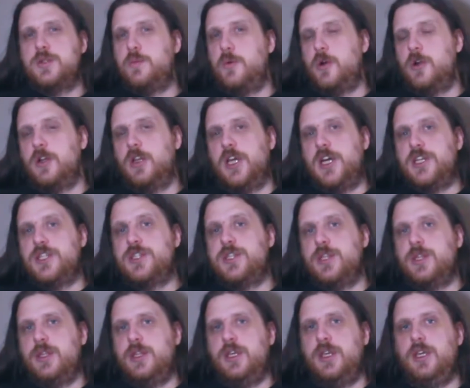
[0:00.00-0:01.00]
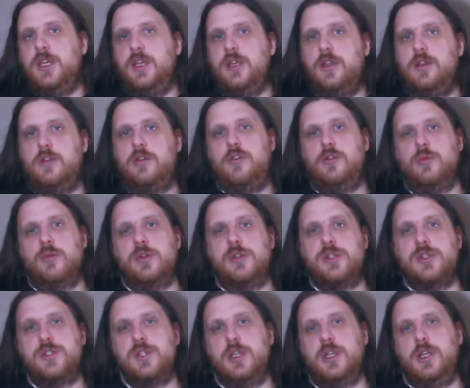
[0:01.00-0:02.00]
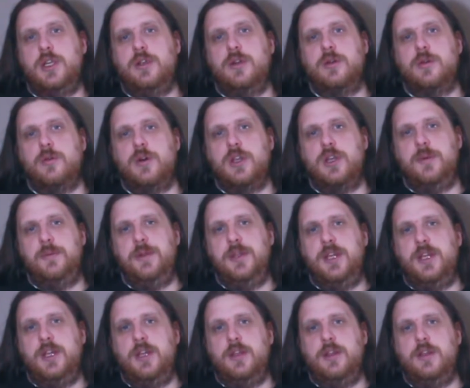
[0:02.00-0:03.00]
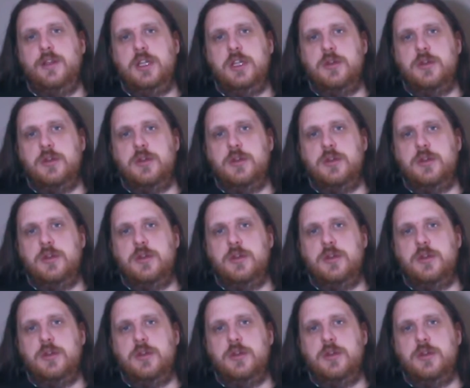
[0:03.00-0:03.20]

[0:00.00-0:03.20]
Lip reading: that's more or less the tools that you're going to be